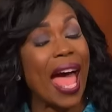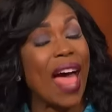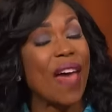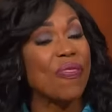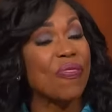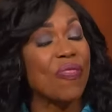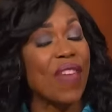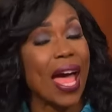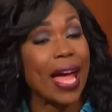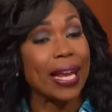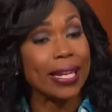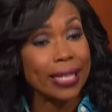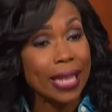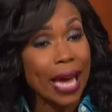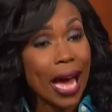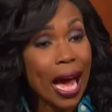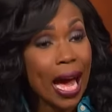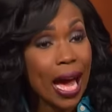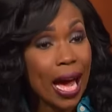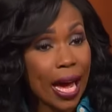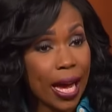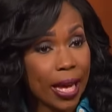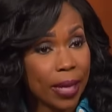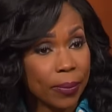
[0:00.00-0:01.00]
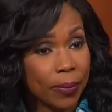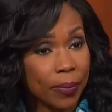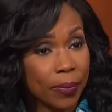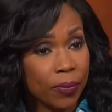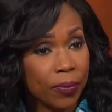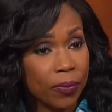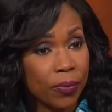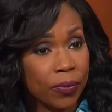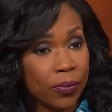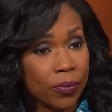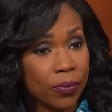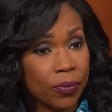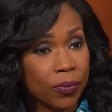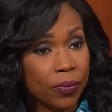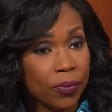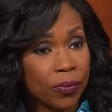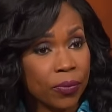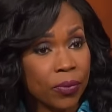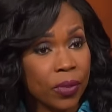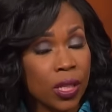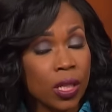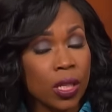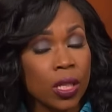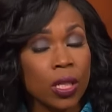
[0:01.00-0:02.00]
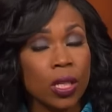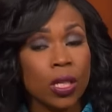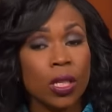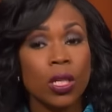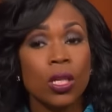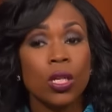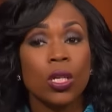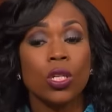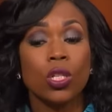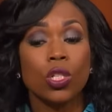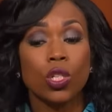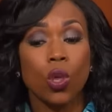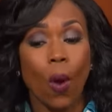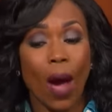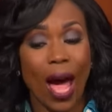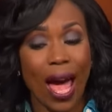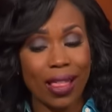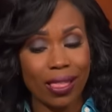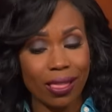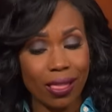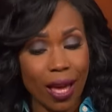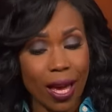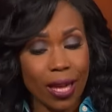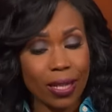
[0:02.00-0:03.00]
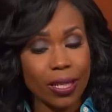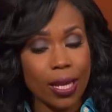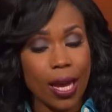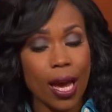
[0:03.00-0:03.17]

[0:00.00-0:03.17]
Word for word: at that time? No, I was not. So at that